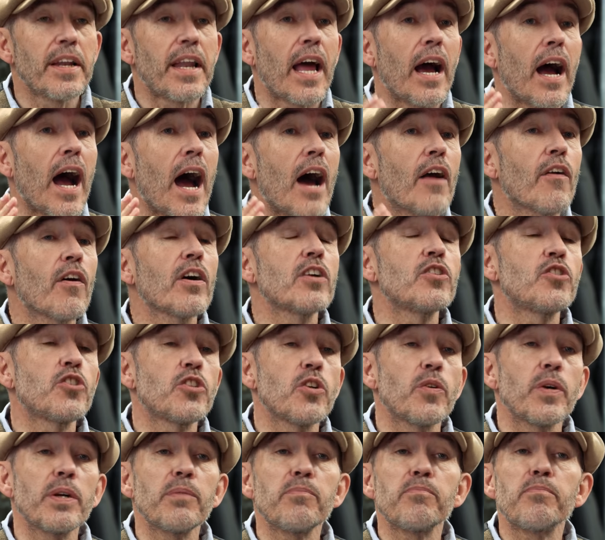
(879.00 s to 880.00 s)
Now, Arai and
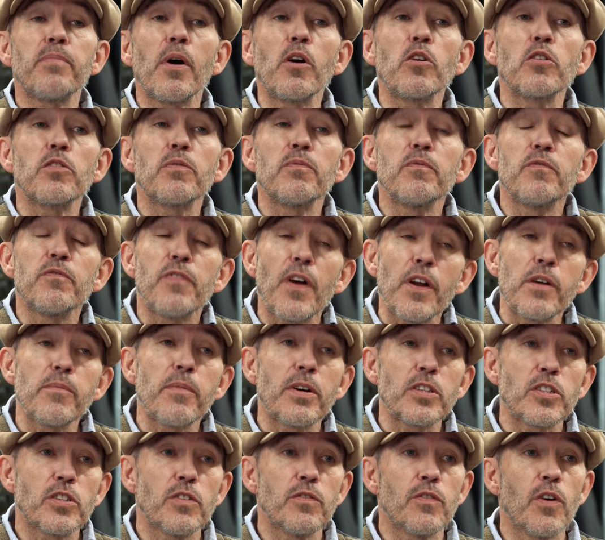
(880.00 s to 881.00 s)
Shoei, both very
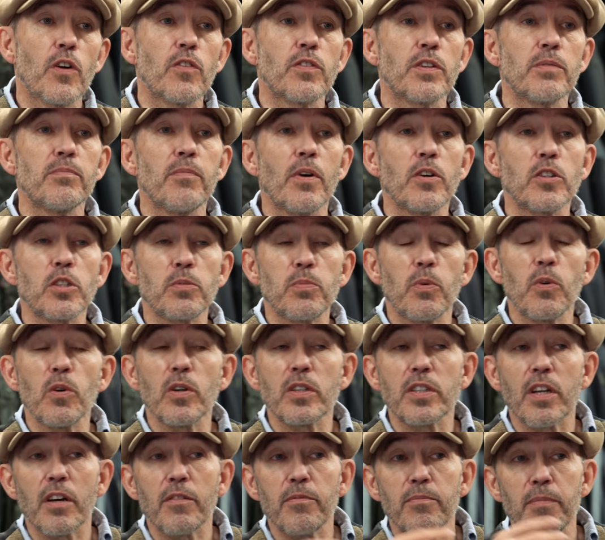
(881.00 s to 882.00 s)
much involved in
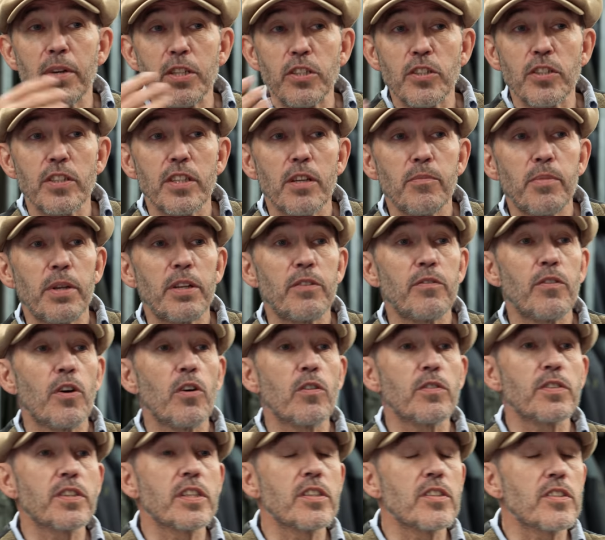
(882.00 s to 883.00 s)
motorsport. As I've mentioned, they've been
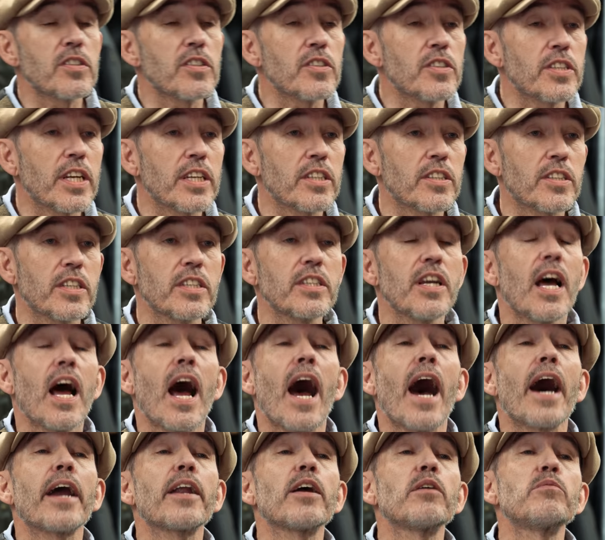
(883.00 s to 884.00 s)
involved since the 60s.
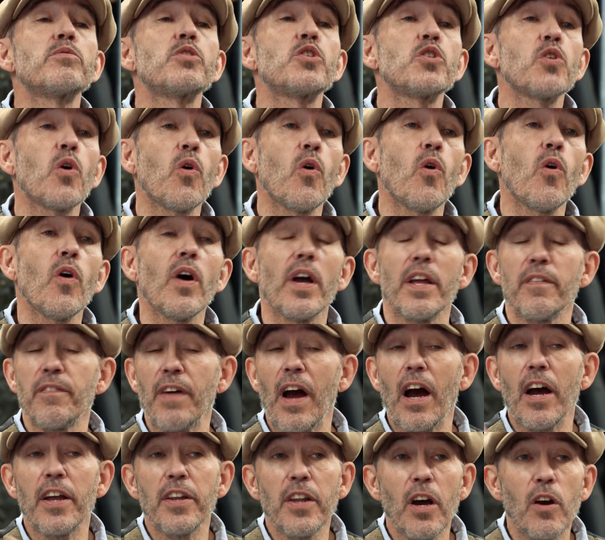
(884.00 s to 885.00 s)
And I'm sure, in
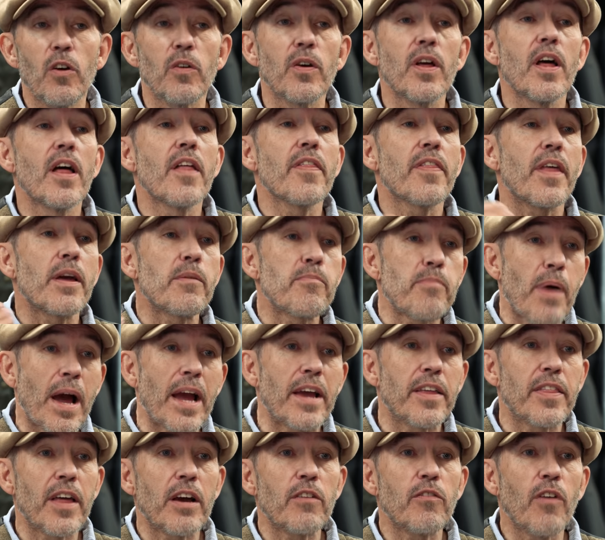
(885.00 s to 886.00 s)
fact, I know, they
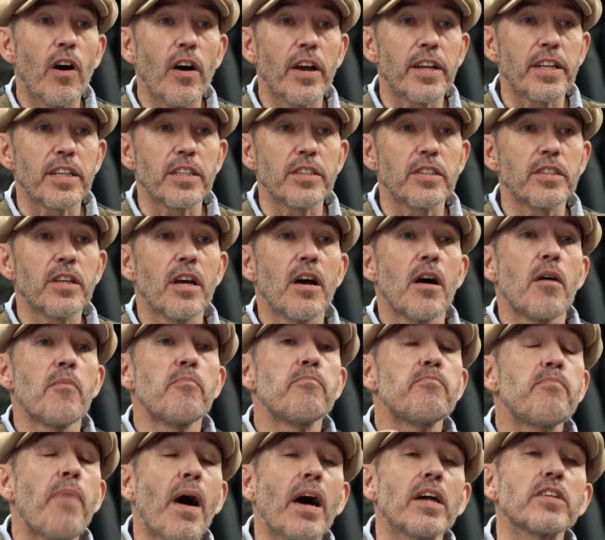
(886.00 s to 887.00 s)
pay their riders.
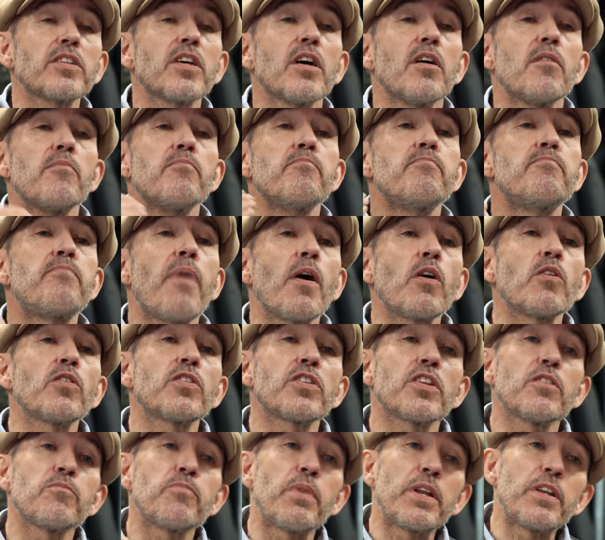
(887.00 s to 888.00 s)
But
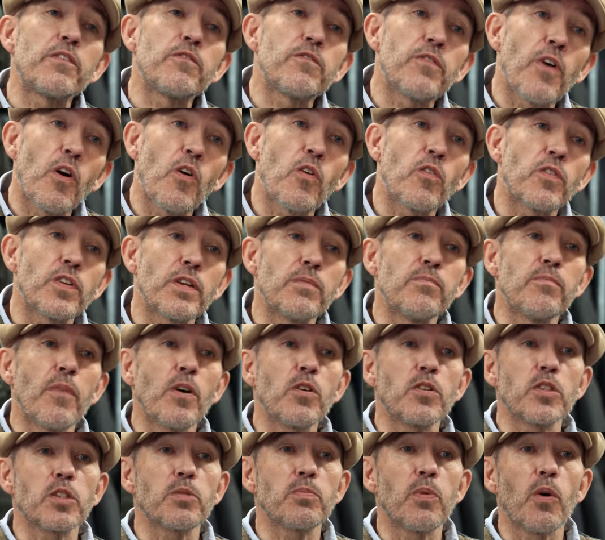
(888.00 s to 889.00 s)
both have been involved in
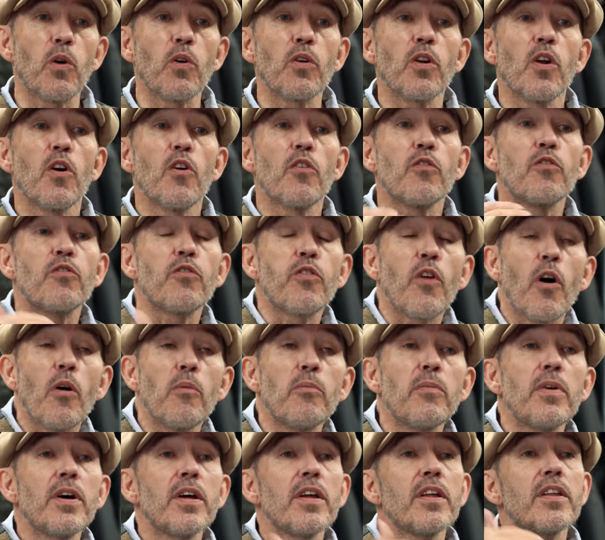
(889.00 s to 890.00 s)
motorsport
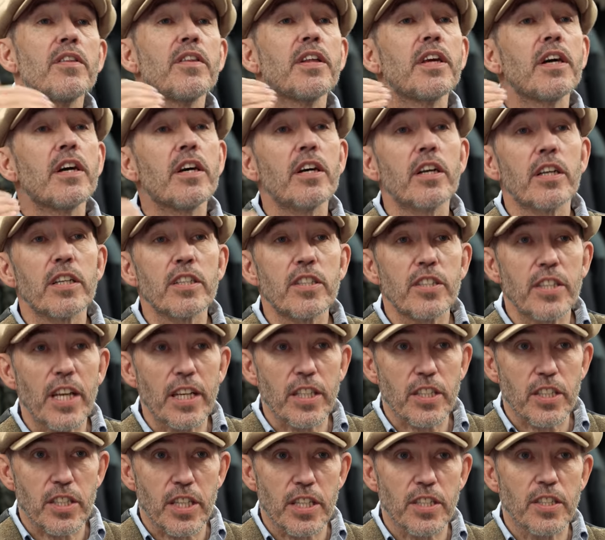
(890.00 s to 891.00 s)
from the early
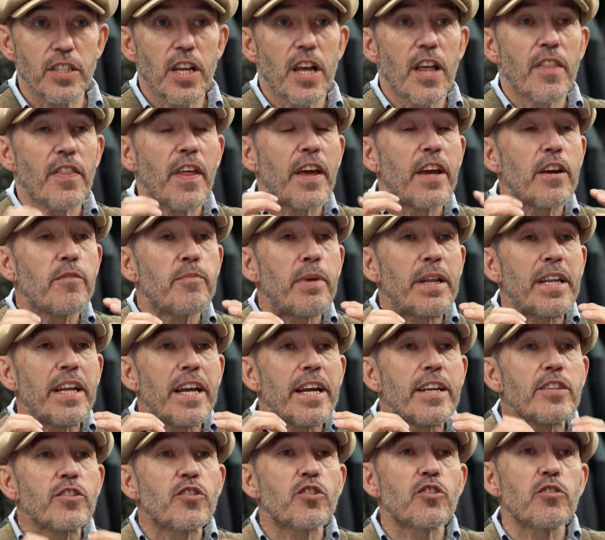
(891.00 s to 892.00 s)
60s. They have been
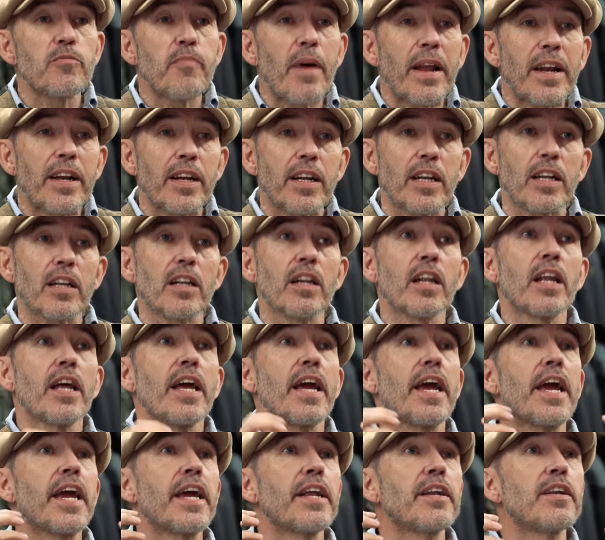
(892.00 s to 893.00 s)
instrumental
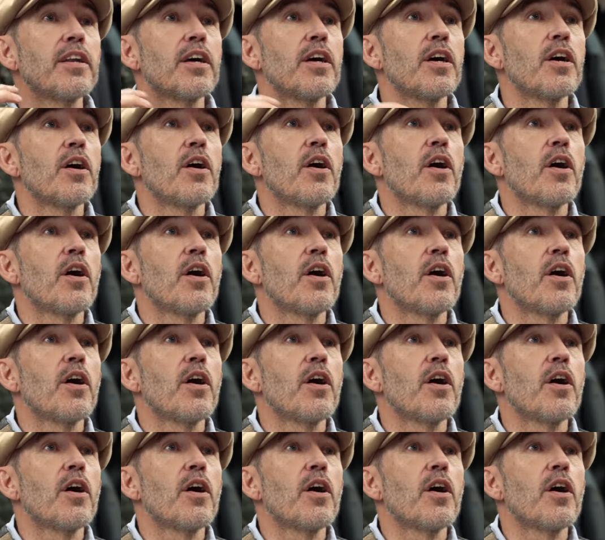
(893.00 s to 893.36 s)
in